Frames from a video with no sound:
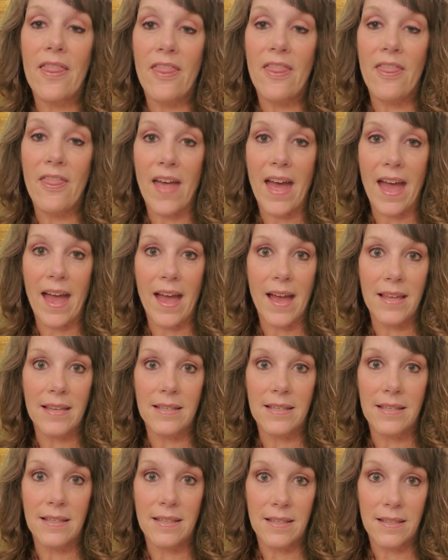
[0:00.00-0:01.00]

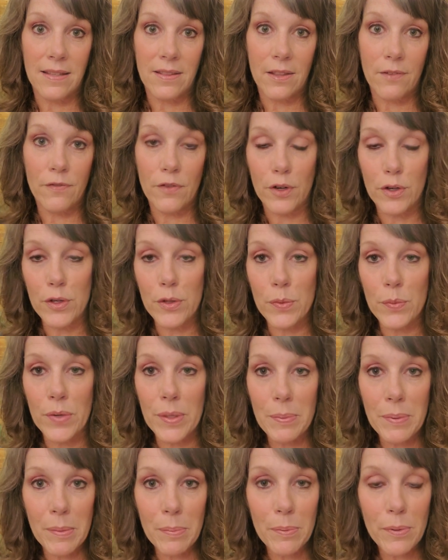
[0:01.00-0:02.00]
that the first
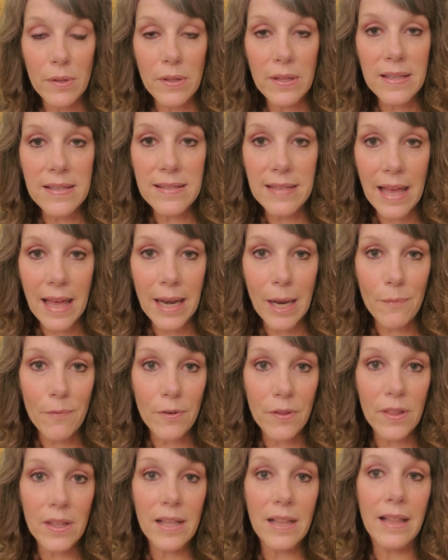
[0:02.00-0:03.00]
three people that sign up
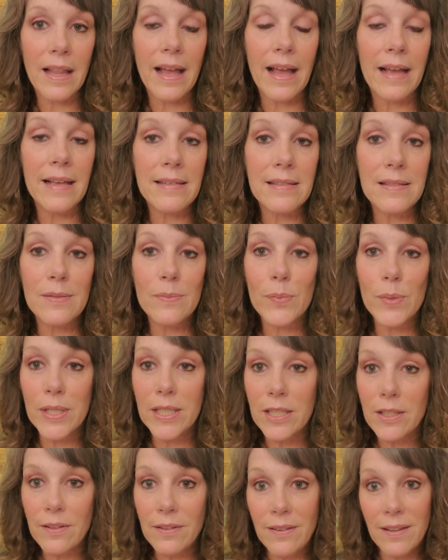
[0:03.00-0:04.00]
for the class
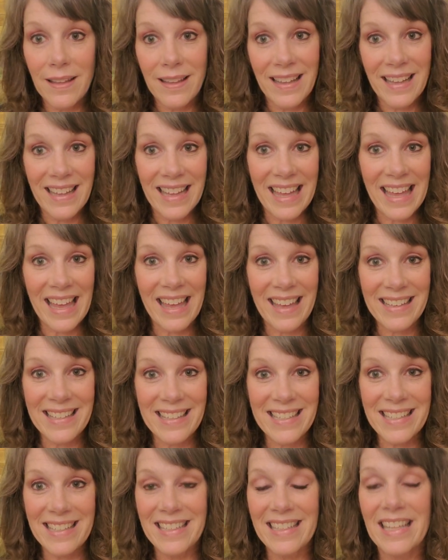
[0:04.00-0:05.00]
will
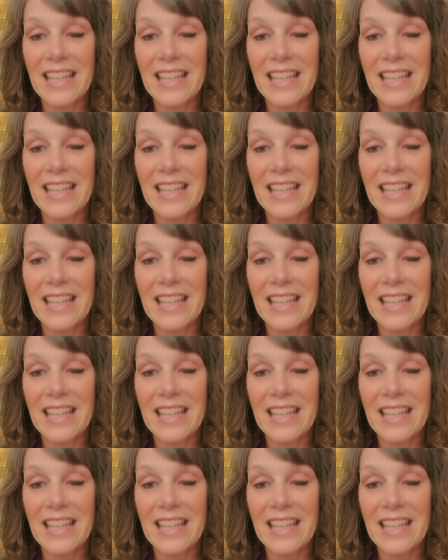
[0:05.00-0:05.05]
get